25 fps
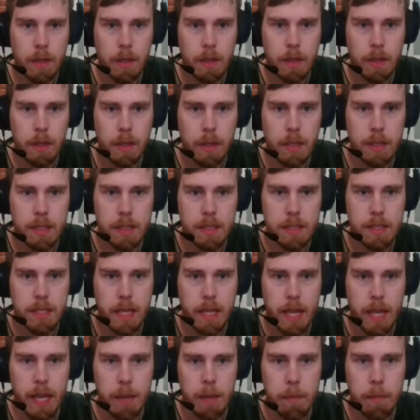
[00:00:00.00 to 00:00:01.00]
yeah, this
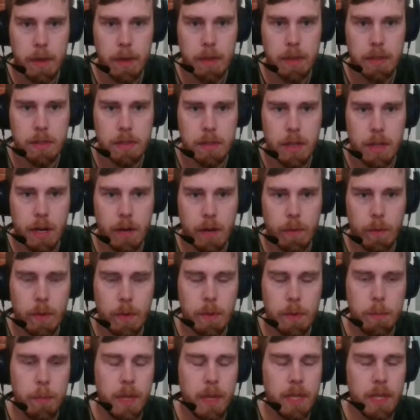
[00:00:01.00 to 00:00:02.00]
game started
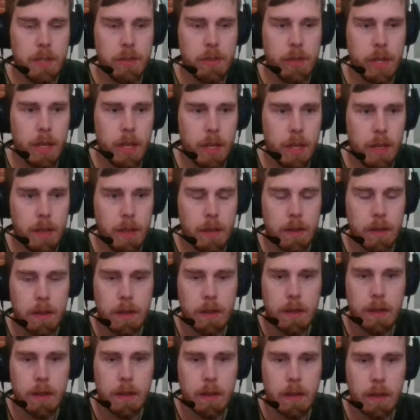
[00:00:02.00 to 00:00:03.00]
with b3.
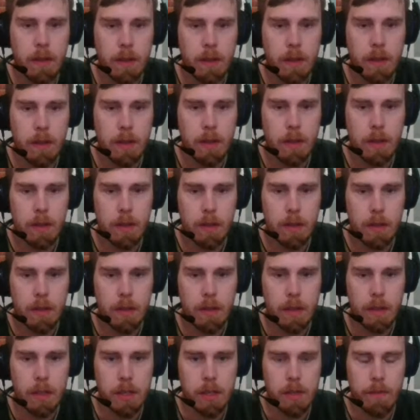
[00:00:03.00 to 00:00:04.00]

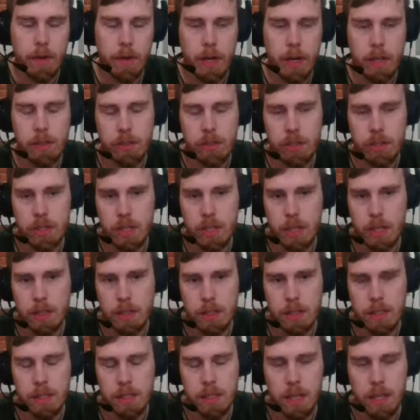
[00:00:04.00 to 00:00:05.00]
Very interesting.
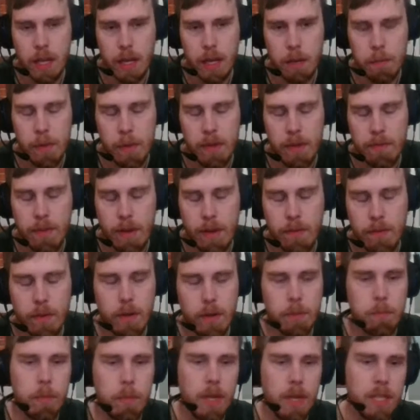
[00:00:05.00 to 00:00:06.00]
This is like my
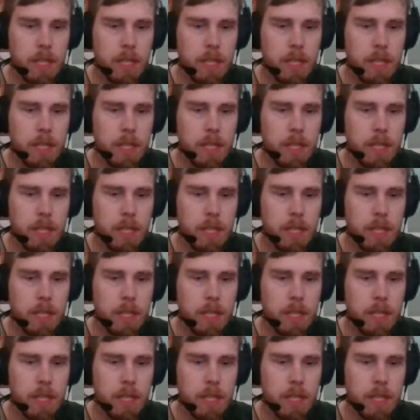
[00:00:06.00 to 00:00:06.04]
favorite blitz